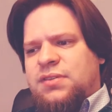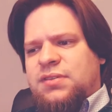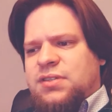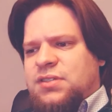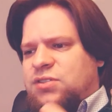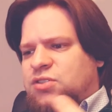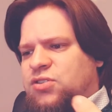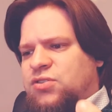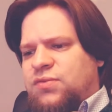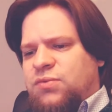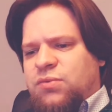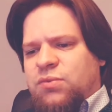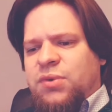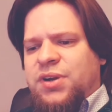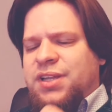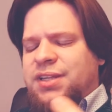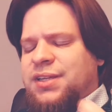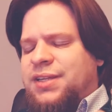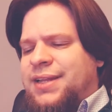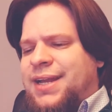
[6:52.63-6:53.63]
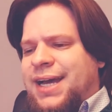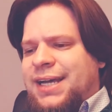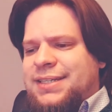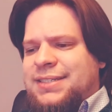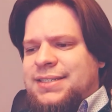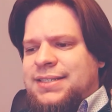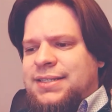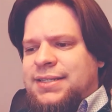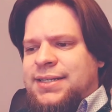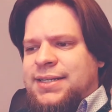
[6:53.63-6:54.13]
this really
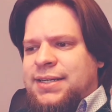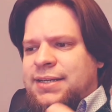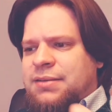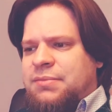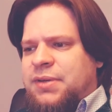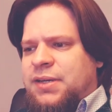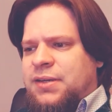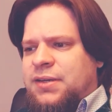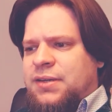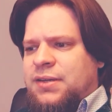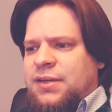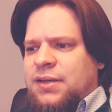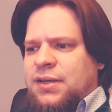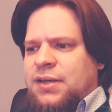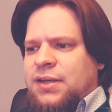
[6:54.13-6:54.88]
nice dynamic.